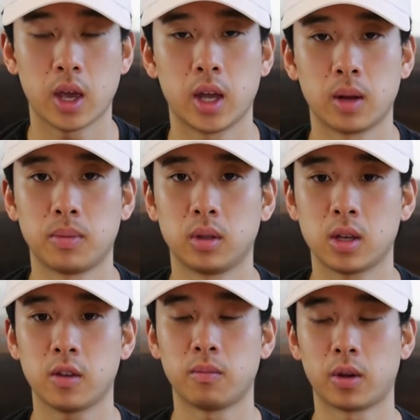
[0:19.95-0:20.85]
And I
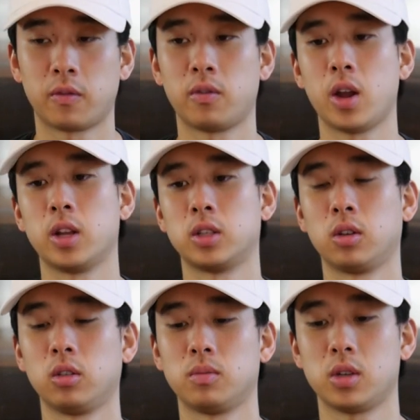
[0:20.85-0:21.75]
believe my friend
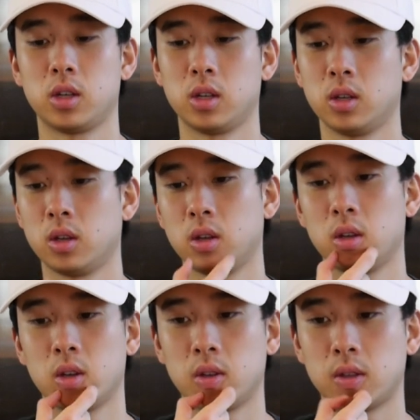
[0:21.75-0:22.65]
told me
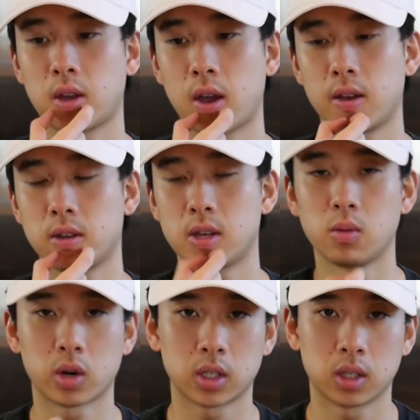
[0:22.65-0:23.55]
that he
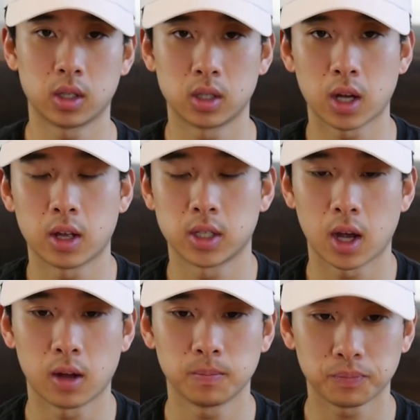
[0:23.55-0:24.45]
works in
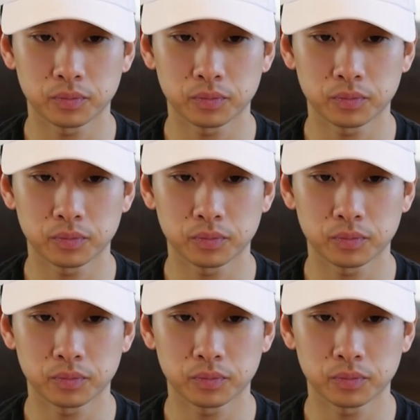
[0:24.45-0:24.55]
downtown,